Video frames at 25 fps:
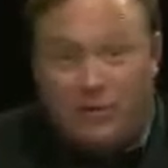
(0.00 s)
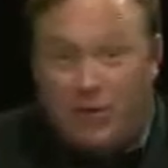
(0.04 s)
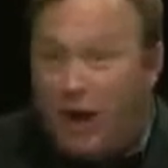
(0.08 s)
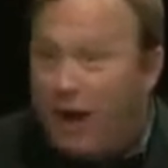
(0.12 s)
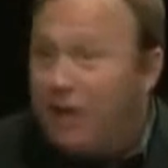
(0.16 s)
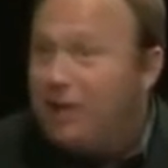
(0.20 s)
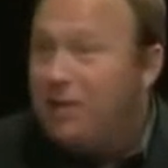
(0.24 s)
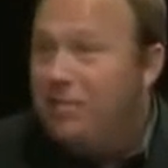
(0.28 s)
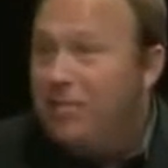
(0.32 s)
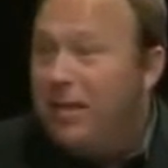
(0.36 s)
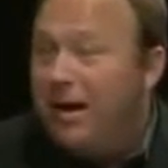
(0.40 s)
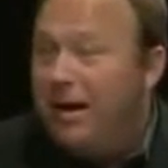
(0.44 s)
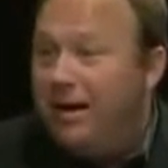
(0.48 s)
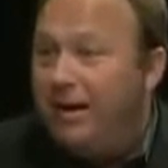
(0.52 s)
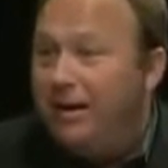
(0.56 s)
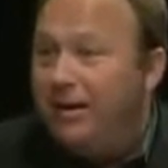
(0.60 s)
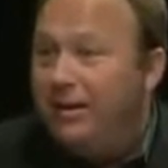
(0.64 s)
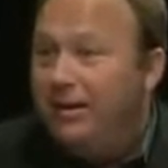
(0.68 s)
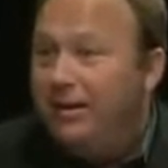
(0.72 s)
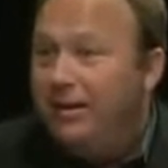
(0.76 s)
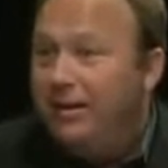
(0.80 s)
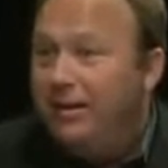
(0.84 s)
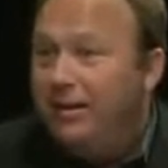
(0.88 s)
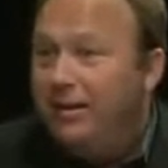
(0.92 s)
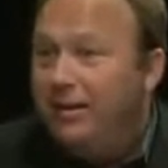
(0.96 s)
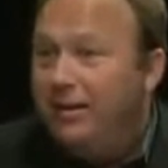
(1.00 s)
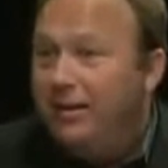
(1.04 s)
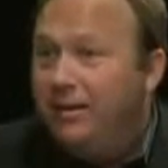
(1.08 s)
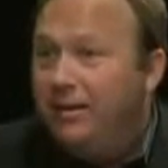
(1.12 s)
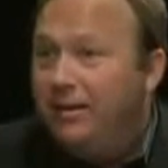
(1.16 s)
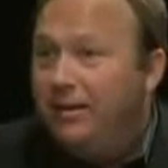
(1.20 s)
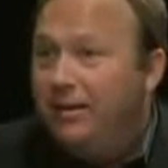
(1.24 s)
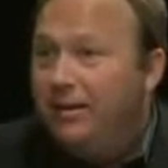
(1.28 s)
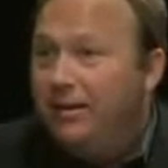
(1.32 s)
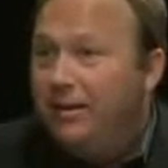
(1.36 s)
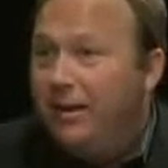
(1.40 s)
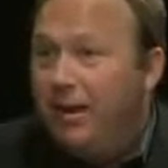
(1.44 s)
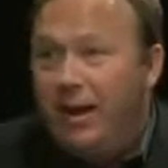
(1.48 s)
They talked about it.
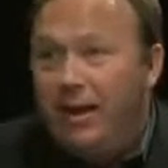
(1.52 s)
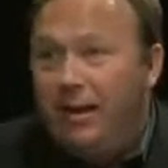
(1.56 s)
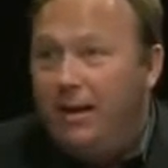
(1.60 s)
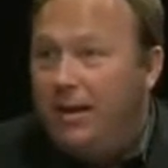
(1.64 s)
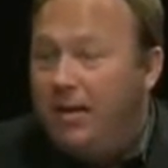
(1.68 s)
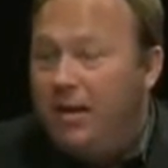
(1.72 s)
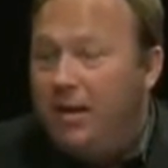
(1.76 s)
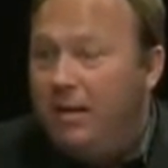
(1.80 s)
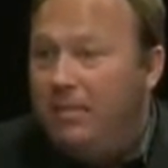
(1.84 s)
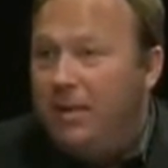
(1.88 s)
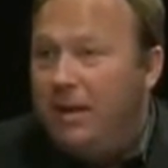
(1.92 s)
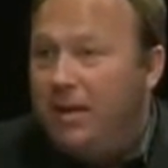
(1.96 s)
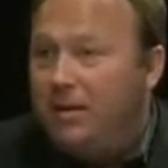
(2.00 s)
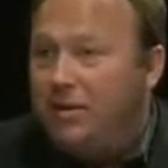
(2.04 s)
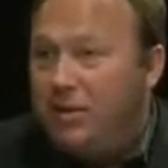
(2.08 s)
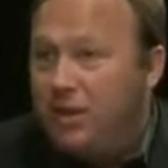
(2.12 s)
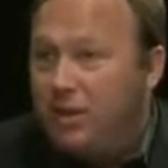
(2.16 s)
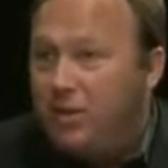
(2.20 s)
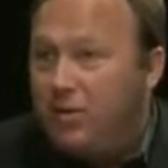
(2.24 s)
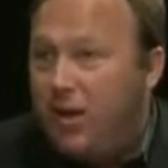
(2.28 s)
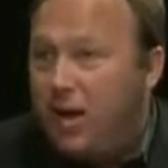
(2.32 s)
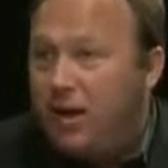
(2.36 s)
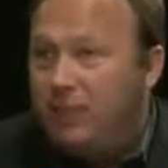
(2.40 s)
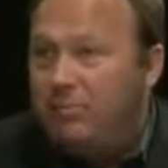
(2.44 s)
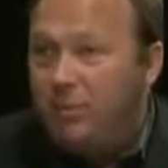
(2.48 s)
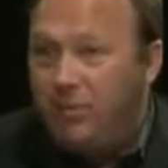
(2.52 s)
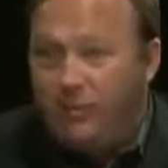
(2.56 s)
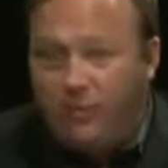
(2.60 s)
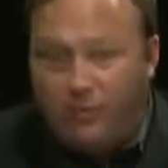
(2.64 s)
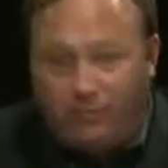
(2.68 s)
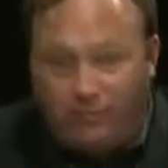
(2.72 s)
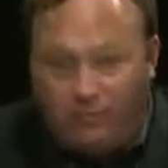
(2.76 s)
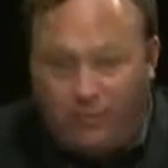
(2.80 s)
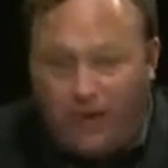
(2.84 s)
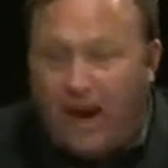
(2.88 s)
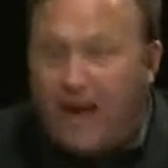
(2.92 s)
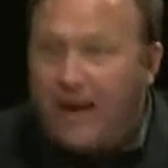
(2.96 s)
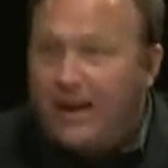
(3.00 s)
I mean, it's incredible.
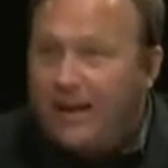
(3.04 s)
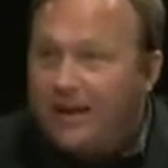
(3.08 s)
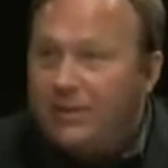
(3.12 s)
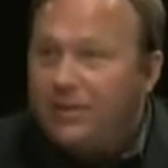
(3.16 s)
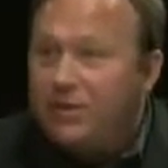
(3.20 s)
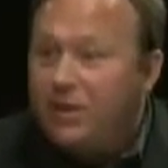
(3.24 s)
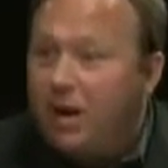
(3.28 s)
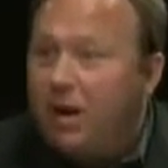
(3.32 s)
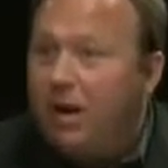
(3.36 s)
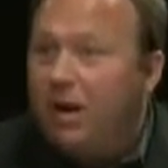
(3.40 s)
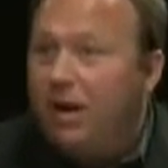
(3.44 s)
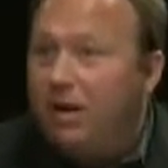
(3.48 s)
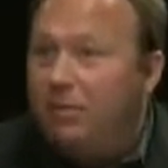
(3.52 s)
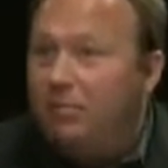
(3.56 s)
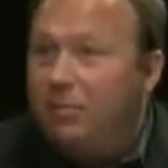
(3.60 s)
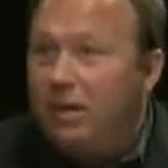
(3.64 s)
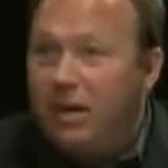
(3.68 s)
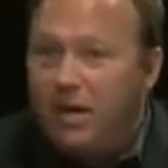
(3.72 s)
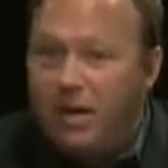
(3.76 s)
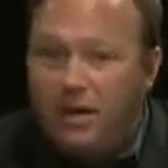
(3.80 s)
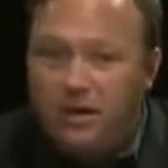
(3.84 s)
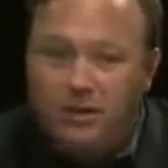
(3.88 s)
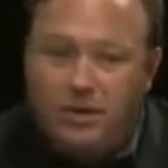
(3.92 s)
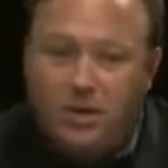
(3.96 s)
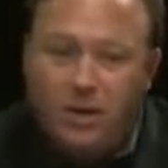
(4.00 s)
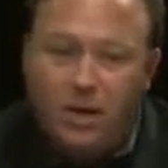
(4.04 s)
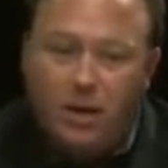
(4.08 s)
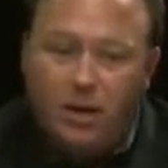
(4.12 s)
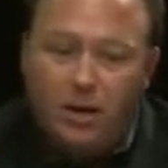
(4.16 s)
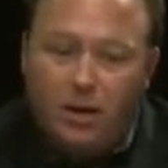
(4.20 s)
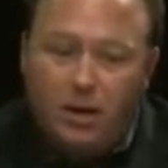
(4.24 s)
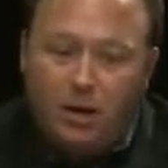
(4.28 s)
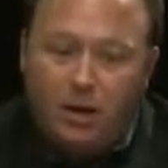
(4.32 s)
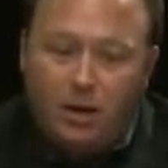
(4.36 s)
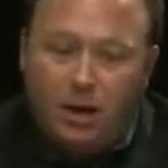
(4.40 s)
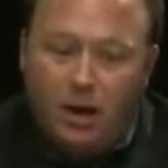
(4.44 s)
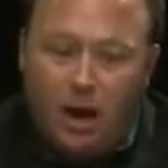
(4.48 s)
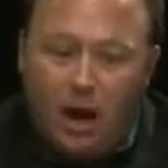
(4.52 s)
The fight is on because
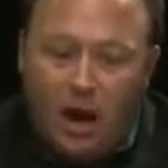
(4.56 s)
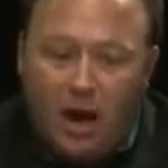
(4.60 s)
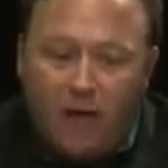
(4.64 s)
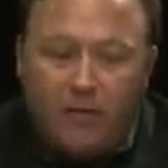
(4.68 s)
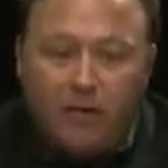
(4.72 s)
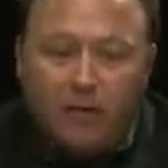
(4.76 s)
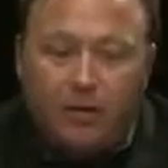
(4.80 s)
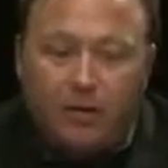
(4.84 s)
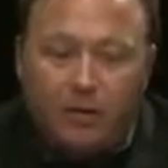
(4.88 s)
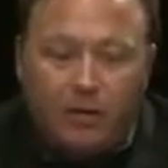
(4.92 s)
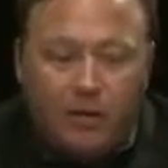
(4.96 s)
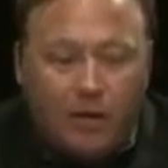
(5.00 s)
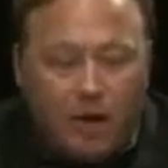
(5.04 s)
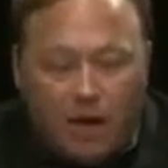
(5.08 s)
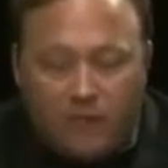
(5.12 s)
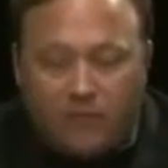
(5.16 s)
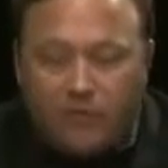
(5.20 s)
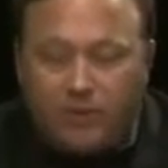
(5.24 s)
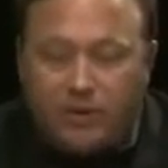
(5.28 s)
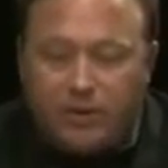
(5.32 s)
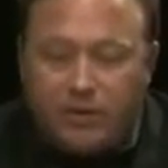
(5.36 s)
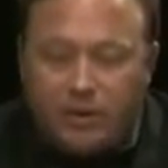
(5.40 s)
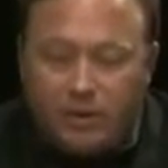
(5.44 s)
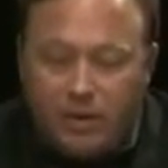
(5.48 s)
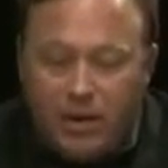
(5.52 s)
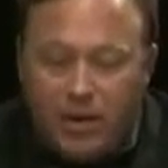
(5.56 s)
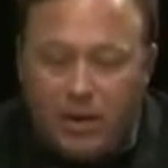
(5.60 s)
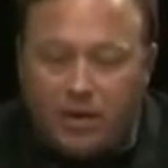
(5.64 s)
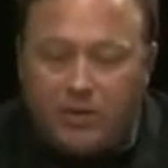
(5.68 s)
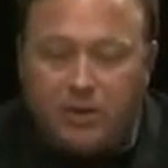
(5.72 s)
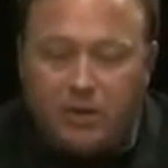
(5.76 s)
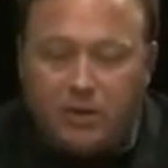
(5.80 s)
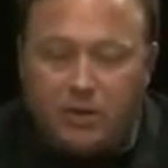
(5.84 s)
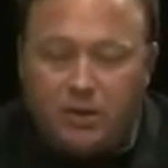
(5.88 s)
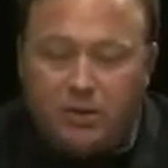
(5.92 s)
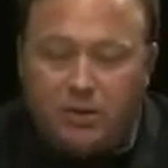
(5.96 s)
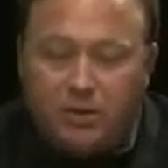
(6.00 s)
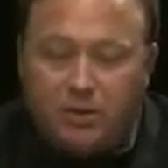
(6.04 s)
other countries and
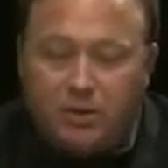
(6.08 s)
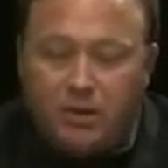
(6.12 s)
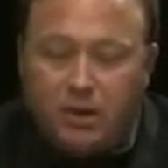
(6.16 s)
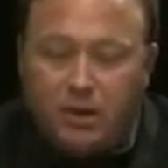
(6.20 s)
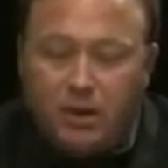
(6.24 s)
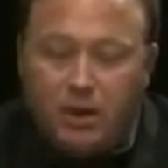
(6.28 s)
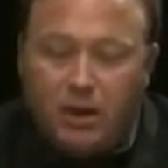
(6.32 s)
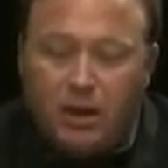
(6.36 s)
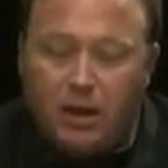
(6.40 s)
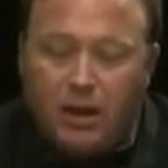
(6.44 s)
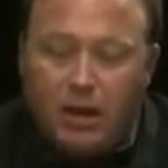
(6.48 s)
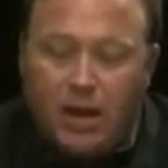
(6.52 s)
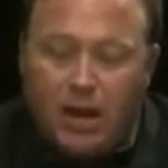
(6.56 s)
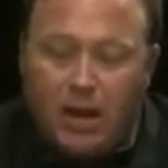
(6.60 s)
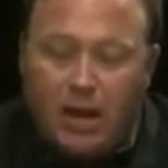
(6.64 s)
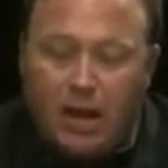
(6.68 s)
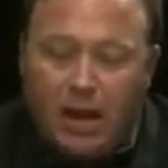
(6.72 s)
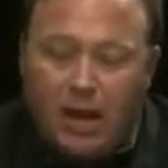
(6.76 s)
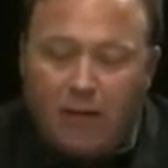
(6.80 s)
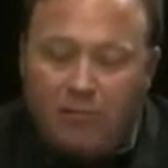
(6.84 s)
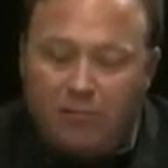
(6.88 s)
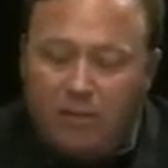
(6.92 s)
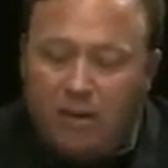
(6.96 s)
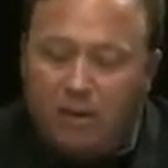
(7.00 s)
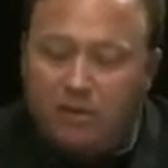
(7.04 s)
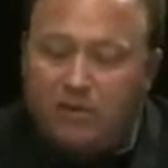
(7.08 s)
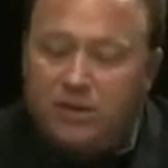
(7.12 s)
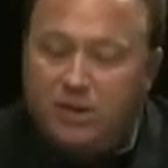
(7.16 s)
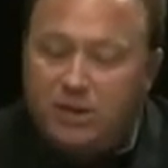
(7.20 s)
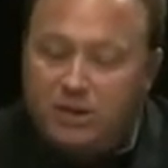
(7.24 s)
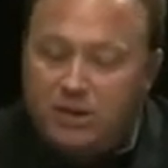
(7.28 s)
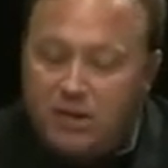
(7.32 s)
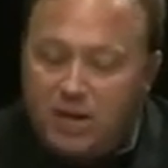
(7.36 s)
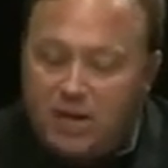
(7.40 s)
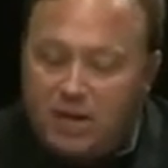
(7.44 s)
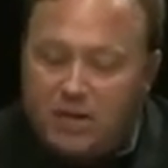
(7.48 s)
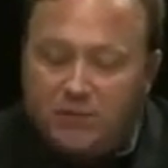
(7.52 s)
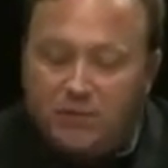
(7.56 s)
nations have been
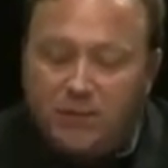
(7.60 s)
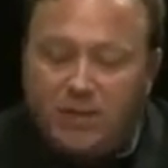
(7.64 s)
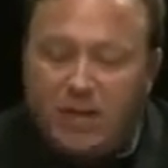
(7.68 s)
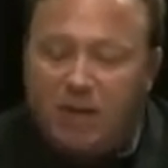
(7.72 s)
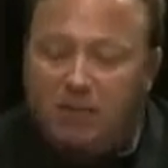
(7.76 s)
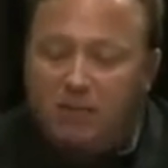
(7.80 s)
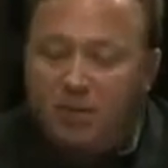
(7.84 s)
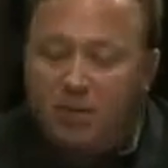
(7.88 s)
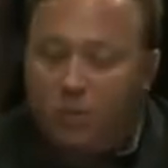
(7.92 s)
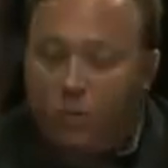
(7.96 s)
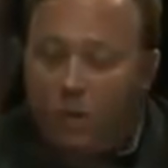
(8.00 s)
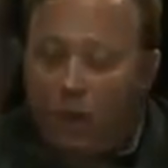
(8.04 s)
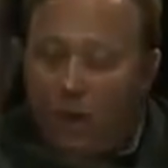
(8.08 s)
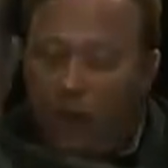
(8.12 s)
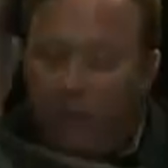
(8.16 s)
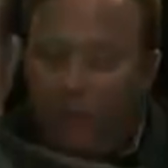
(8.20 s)
successful. They've been